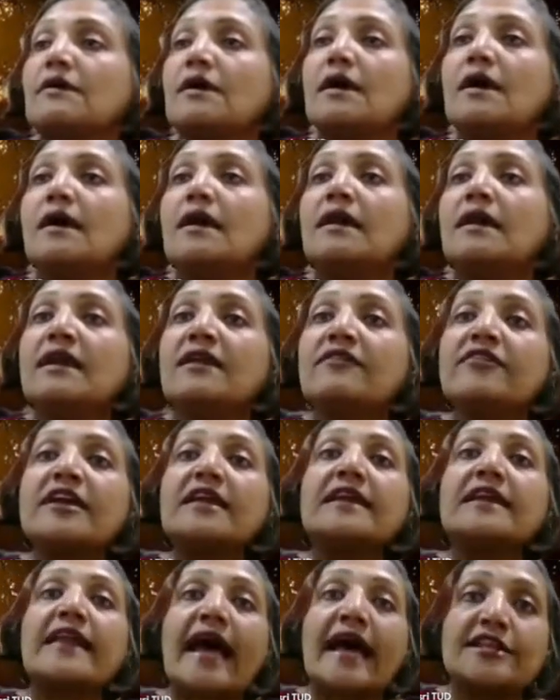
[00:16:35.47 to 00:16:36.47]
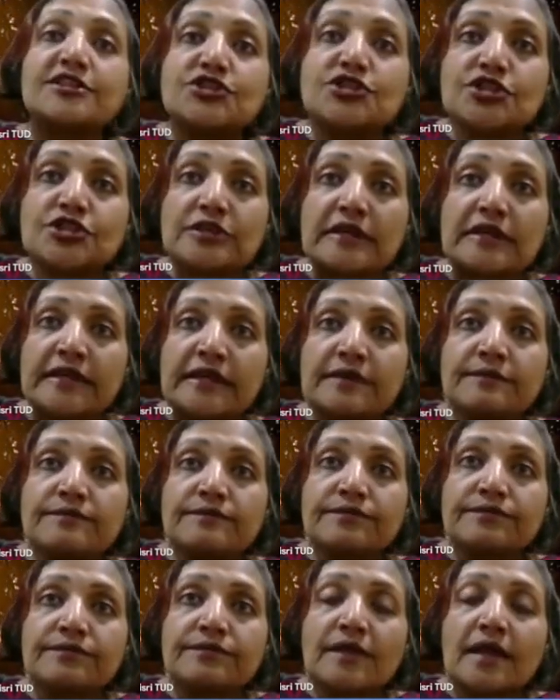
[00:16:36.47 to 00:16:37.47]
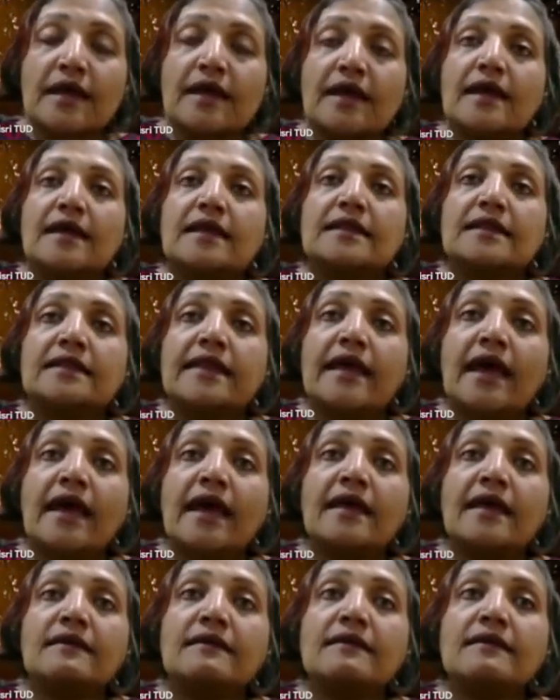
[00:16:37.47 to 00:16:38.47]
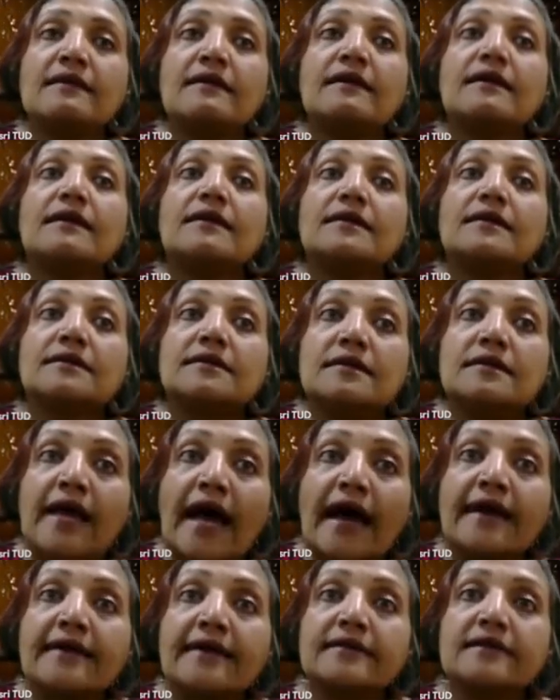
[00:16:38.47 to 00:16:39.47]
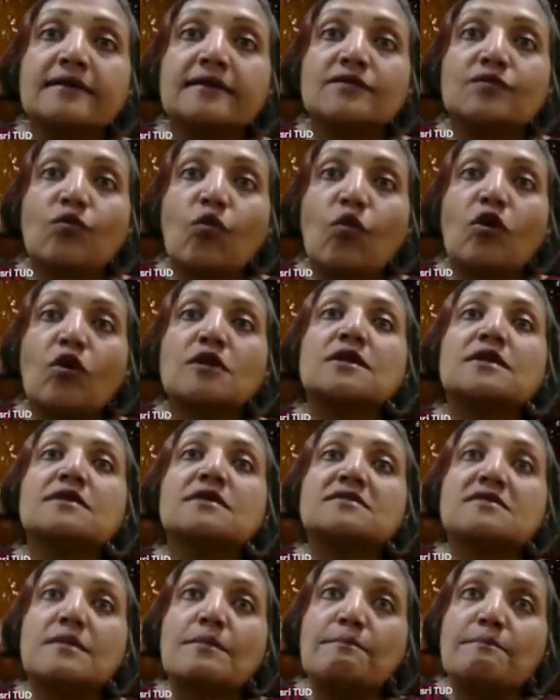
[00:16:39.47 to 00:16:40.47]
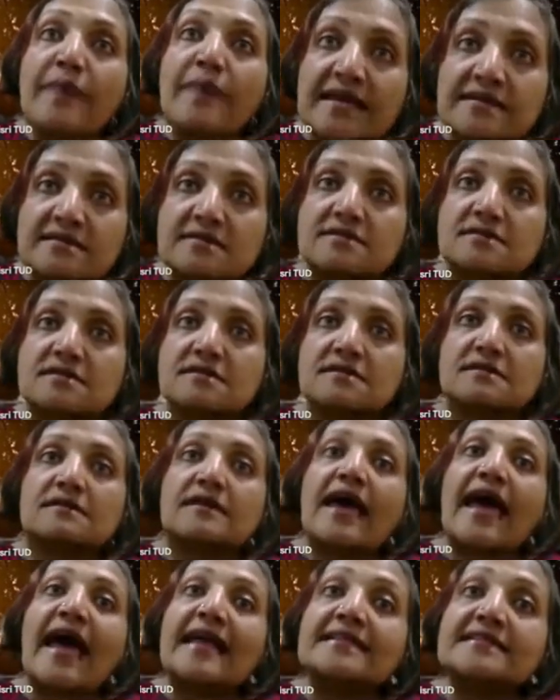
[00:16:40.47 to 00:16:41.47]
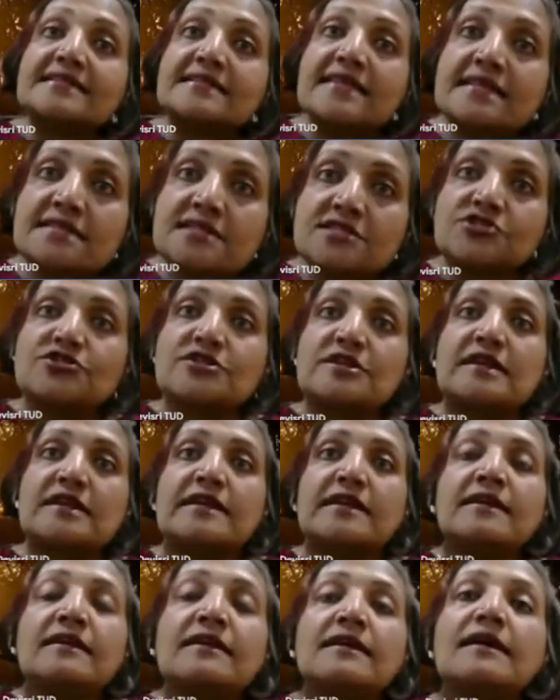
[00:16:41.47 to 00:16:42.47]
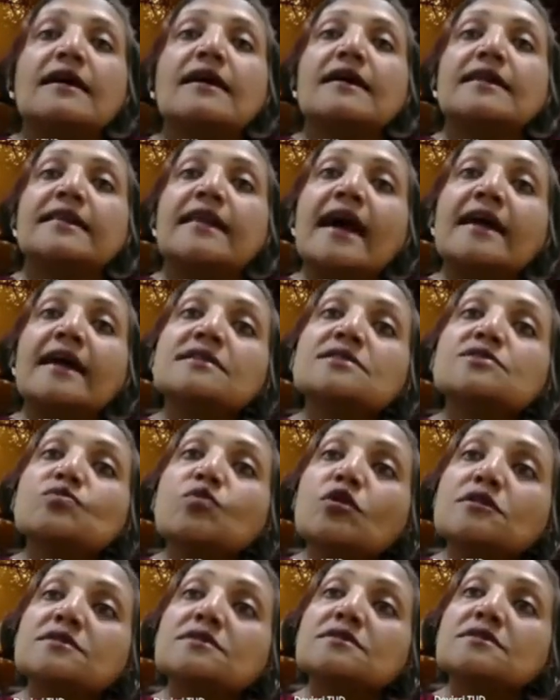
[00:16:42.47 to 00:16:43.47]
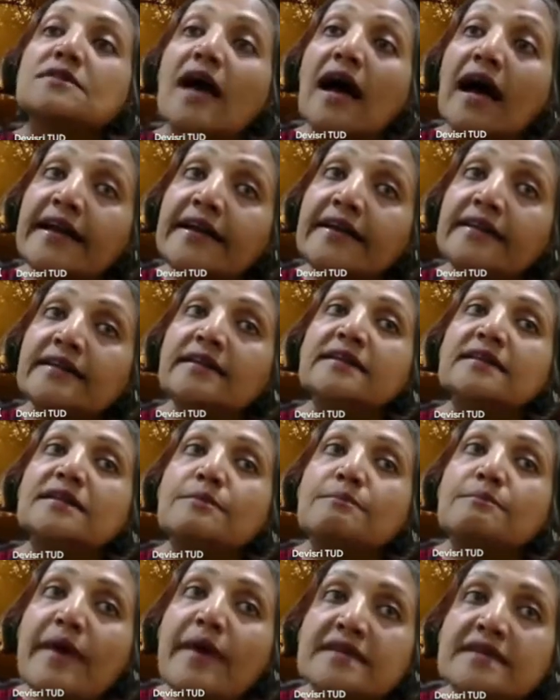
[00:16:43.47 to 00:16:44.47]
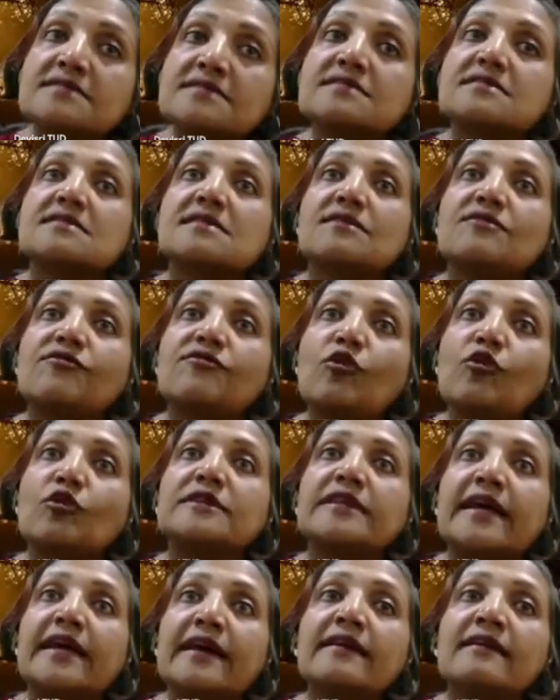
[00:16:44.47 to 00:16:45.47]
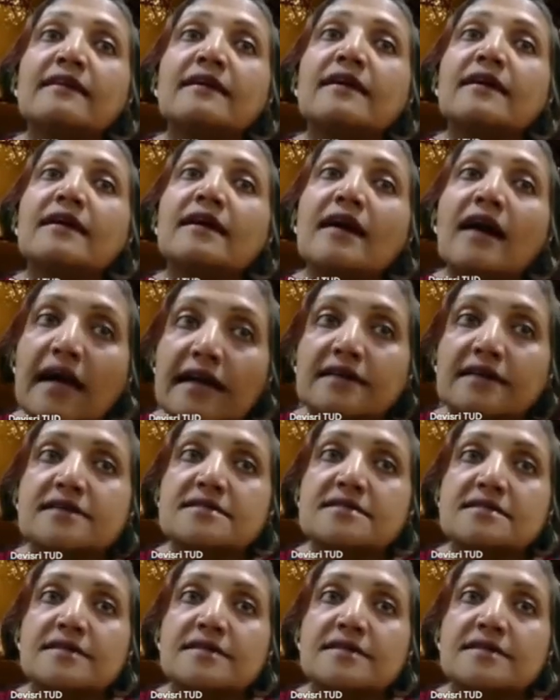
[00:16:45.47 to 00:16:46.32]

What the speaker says: living naturally, that best ancestrally, that is what is ideally the best for their guts.